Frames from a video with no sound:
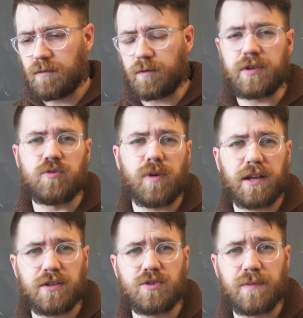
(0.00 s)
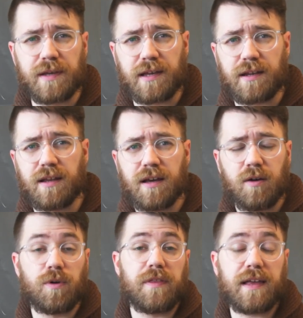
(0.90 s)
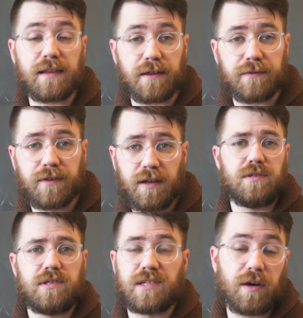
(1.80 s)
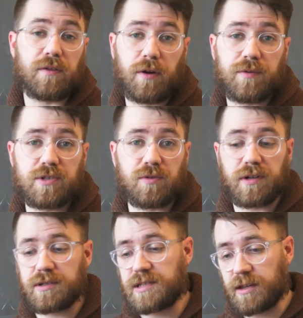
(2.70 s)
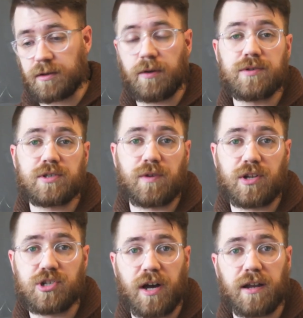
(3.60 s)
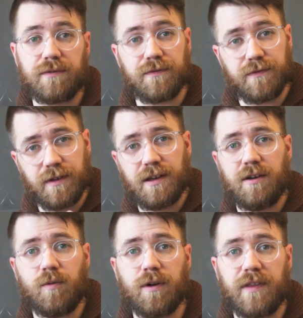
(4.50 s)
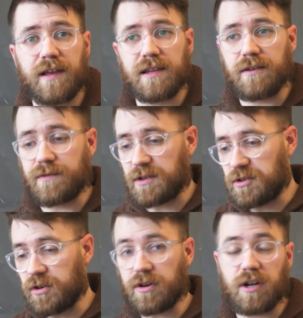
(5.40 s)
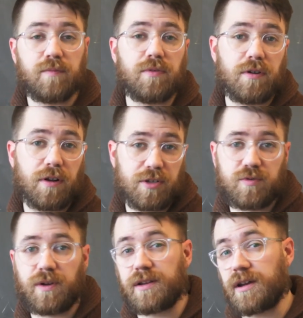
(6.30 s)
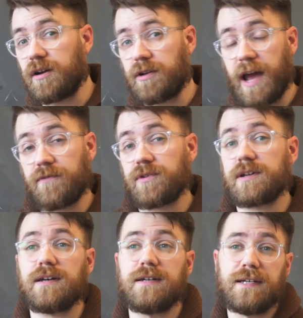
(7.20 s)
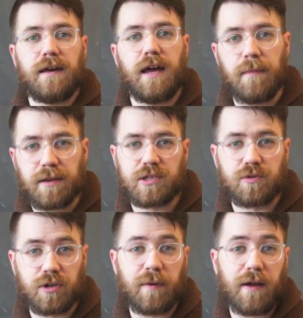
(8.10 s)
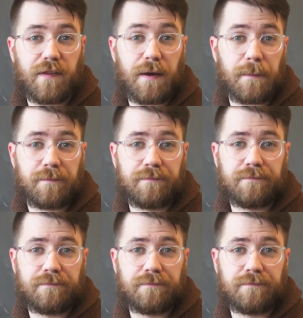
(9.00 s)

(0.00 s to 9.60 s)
will be drawn to zooming in where they live, to tell their own story, to take their own screenshot of where they live in Europe or in Australia or in Africa, and make the story about them.